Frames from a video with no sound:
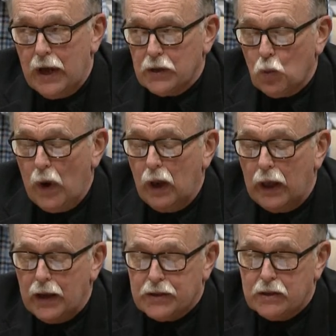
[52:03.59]
as well
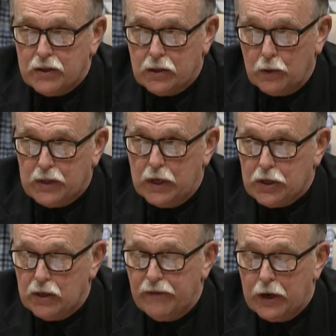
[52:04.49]
as the
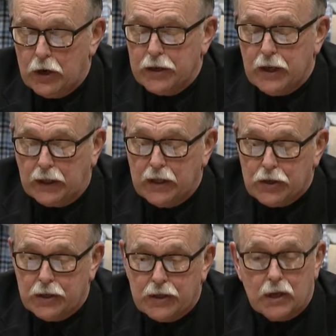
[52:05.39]
Association of Veterinary
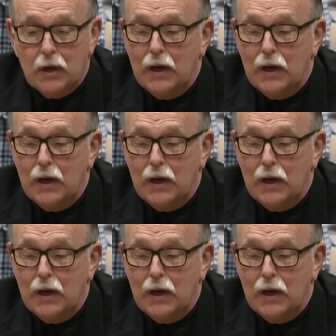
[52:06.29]
Technicians.